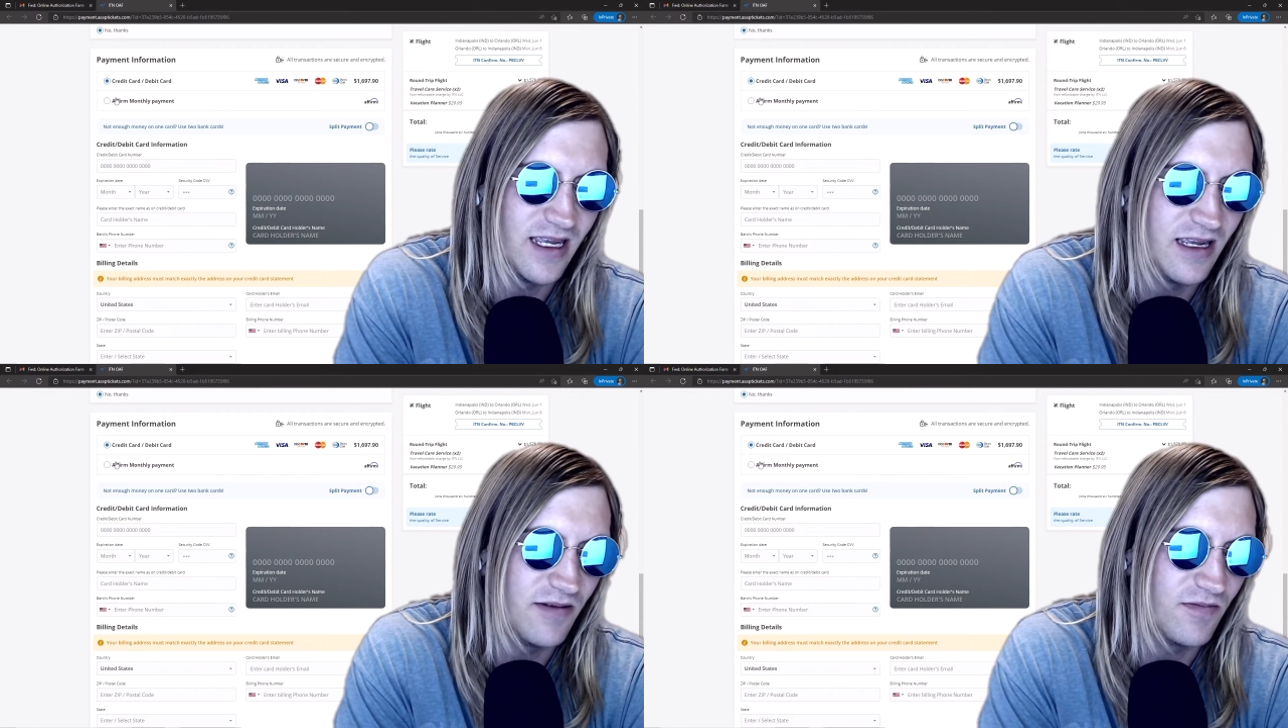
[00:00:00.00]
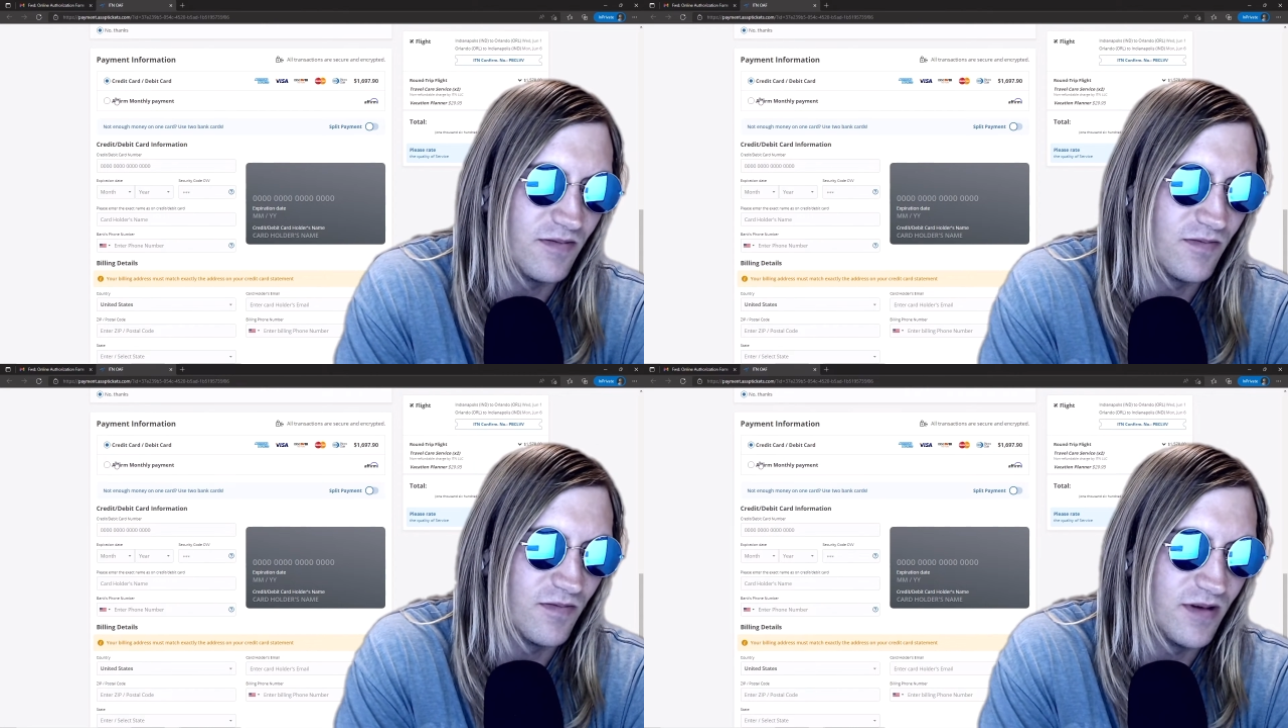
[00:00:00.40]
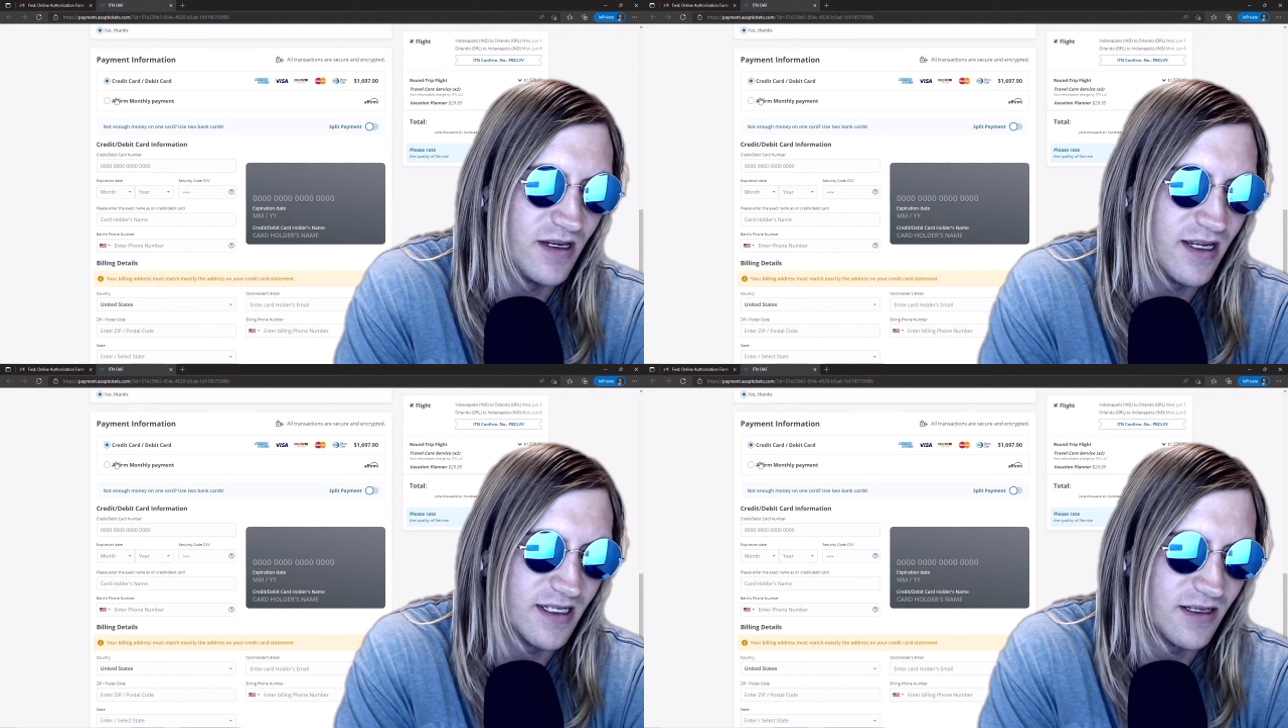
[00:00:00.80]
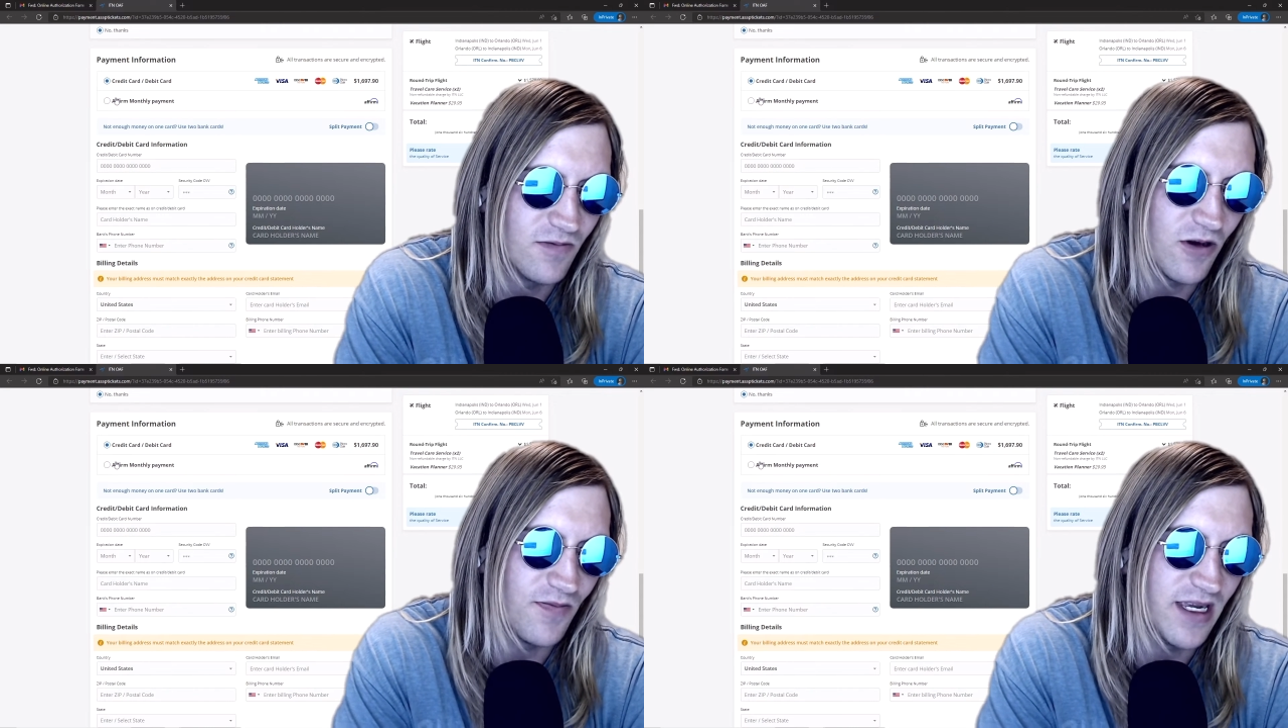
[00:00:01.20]
he mm-hmm. doesn't
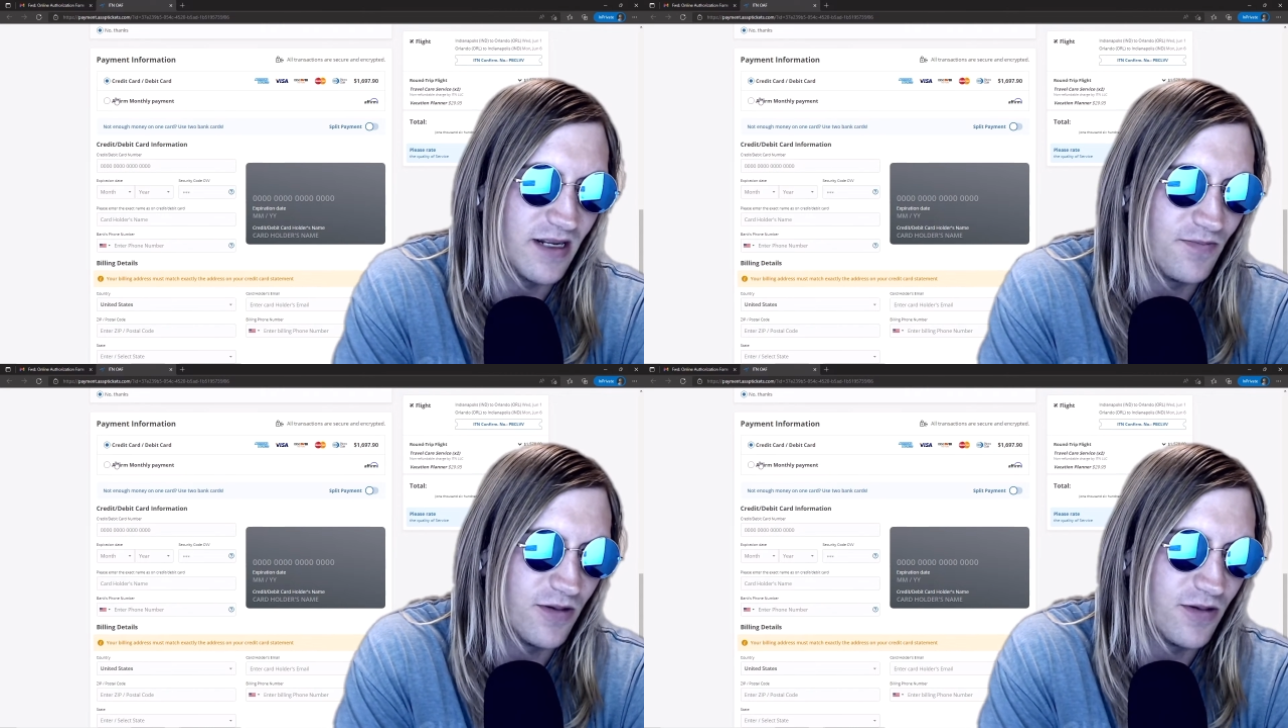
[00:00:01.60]
want me to